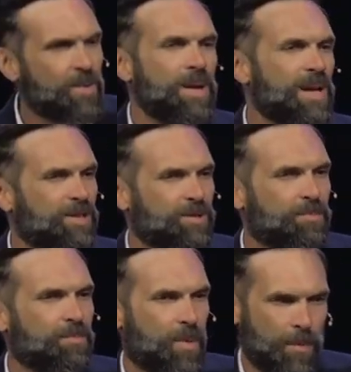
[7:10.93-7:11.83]
to be as
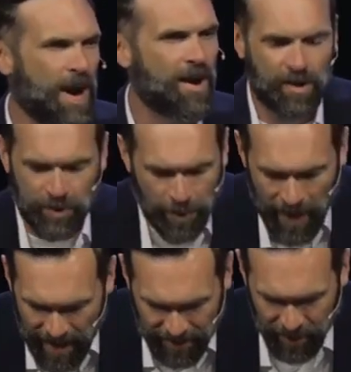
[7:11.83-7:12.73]
prepared as
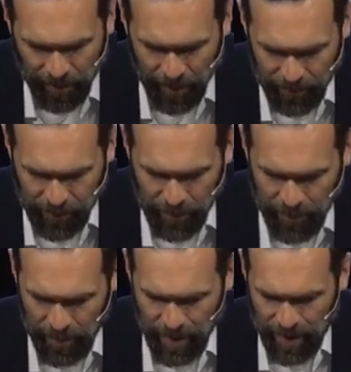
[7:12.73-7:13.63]
possible
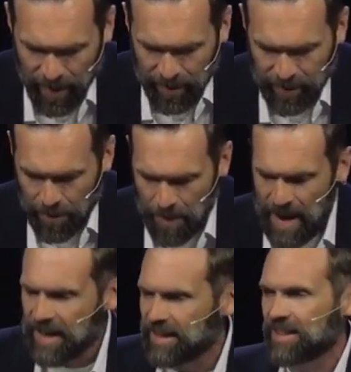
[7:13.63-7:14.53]
to, to
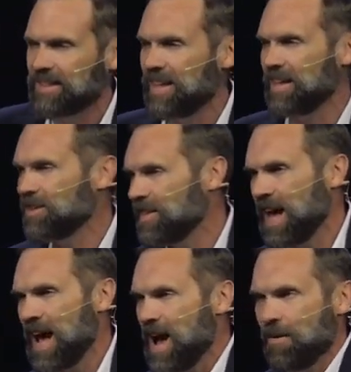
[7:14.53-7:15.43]
make a decision
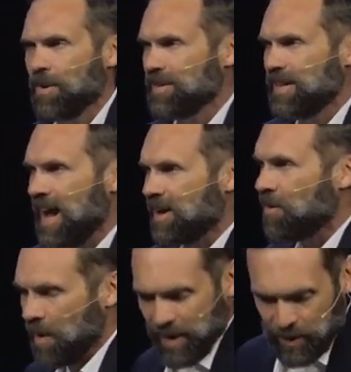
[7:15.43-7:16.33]
that I was not
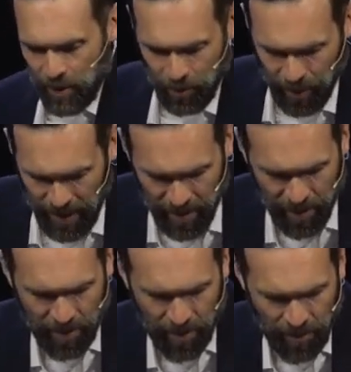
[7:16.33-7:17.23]
going to
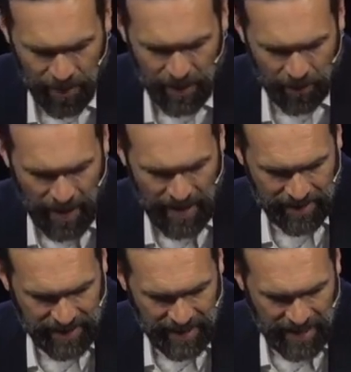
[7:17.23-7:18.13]
later
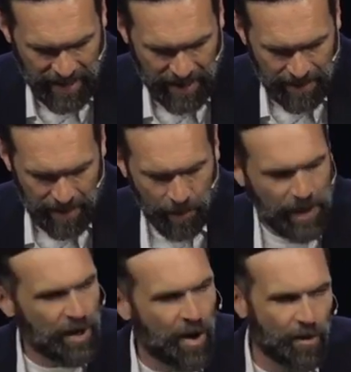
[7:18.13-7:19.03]
regret. And
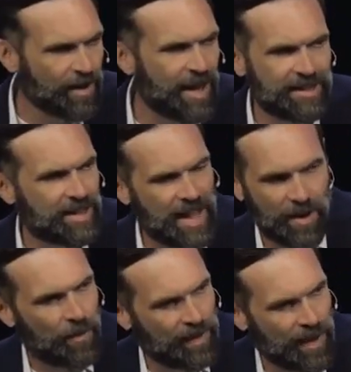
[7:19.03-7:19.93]
we can all relate to that
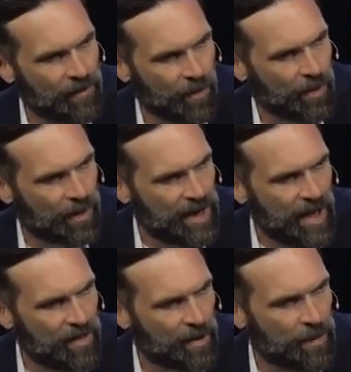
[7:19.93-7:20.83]
at one level or
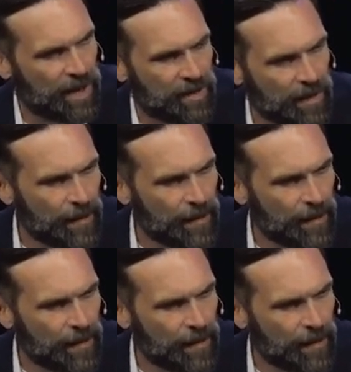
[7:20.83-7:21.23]
another. But